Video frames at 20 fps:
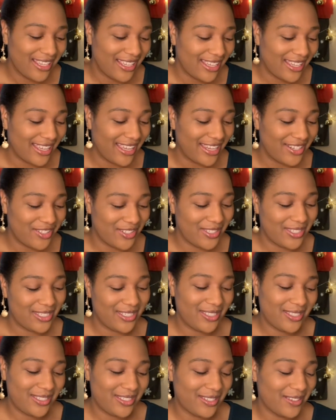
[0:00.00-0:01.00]
I just
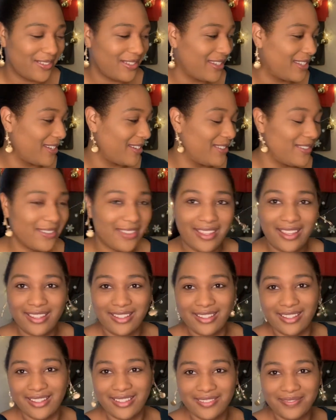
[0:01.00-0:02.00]
don't know how to do that
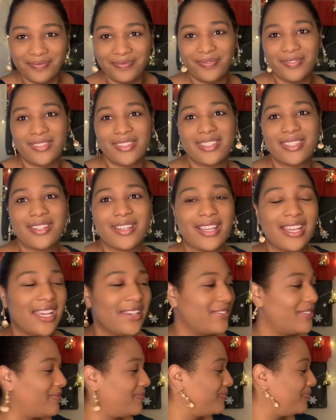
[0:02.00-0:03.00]
yet, so I
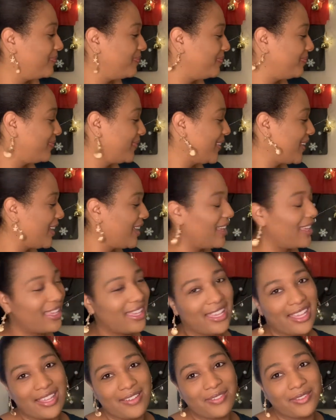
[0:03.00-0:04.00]

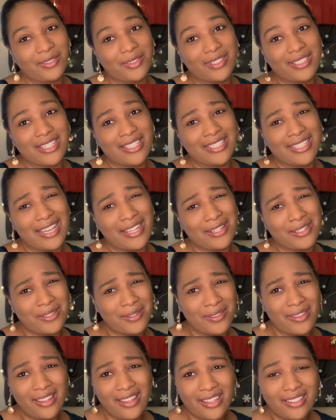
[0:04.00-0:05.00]
haven't looked into how to do
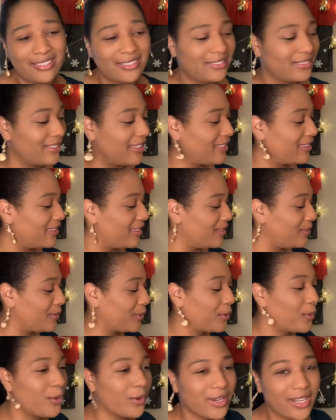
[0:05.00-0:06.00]
that with the
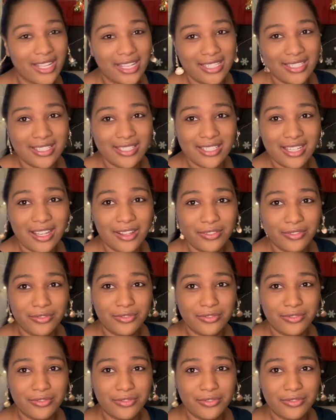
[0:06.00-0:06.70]
recording stuff.